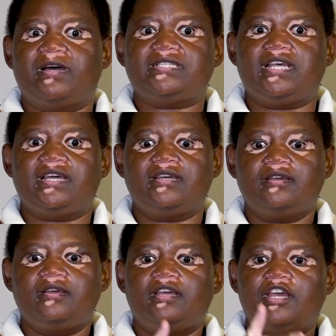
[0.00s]
by saying
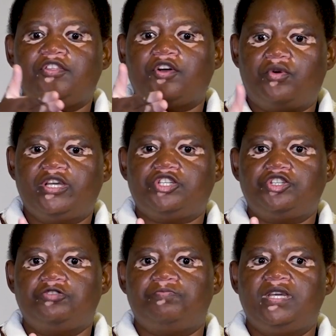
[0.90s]
the question
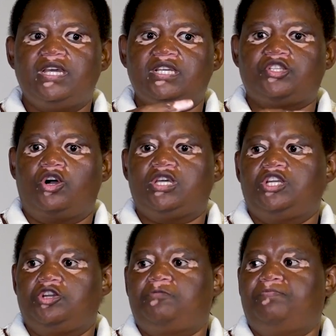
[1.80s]
should be, is hockey
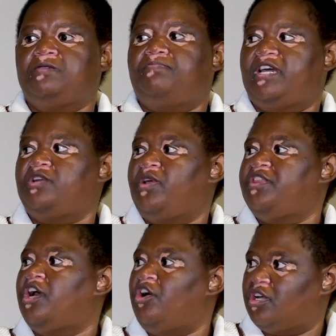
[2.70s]
not being played where
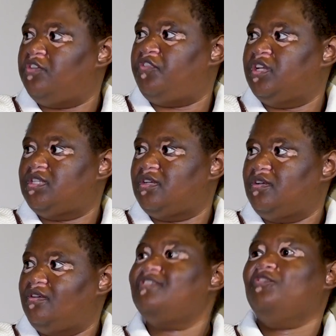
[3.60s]
there are hockey fields?
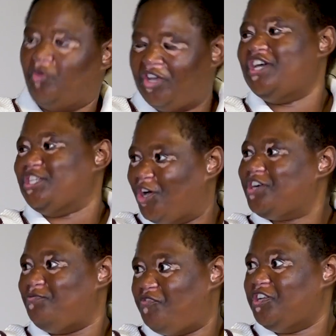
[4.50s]
Where there's a
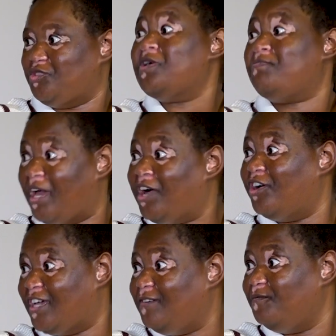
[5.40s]
hockey field, we are playing
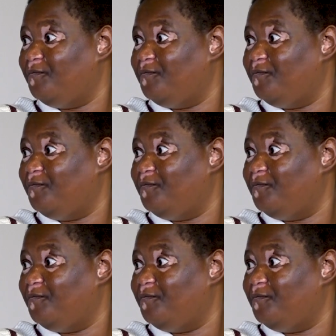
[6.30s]
hockey.